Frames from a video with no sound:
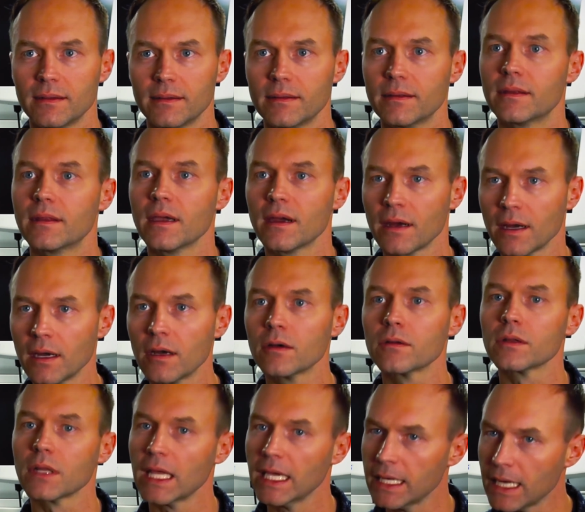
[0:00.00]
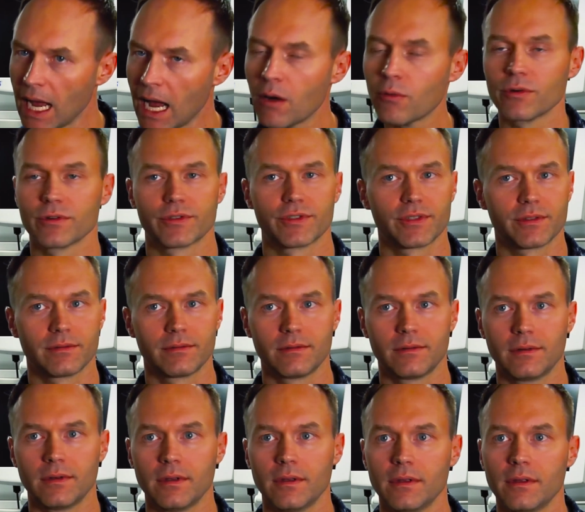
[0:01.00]
They're here late hours,
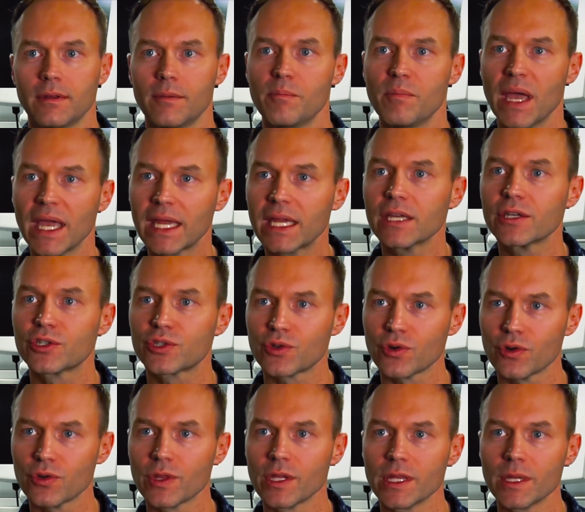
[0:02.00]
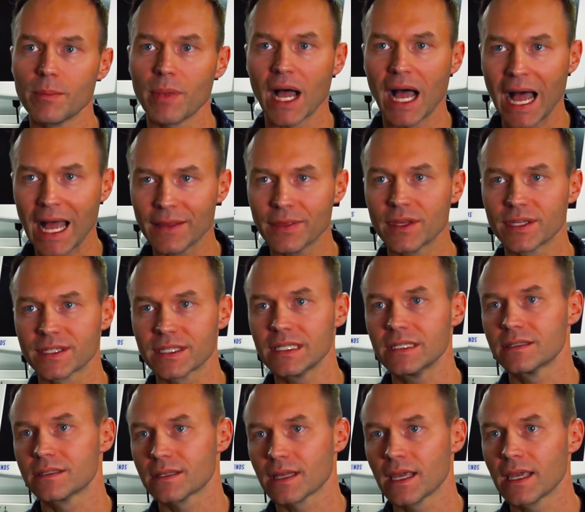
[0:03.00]
making sure that the behind the
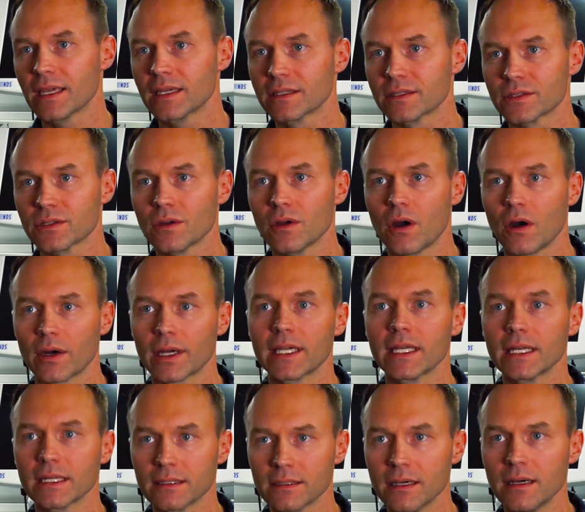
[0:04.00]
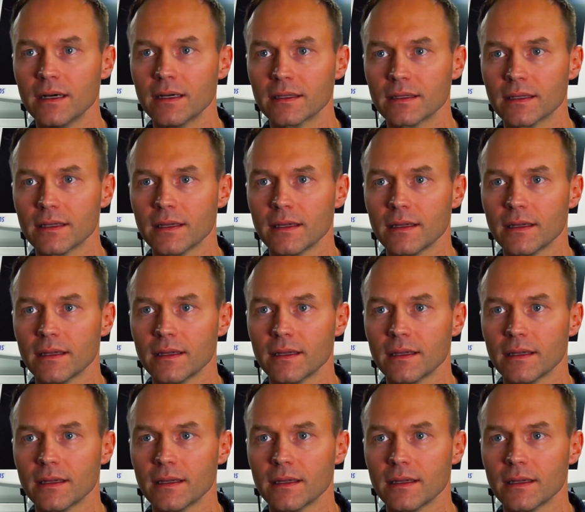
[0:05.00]
scenes things are getting done.